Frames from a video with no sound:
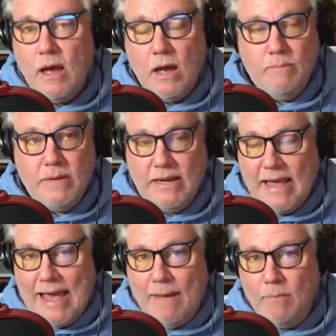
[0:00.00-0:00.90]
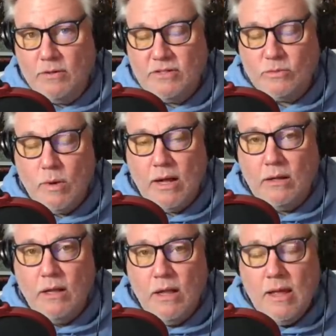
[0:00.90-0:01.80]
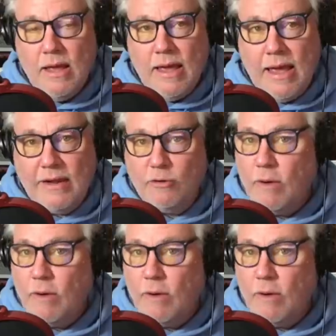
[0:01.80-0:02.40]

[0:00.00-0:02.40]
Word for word: meaning Atmos as well, and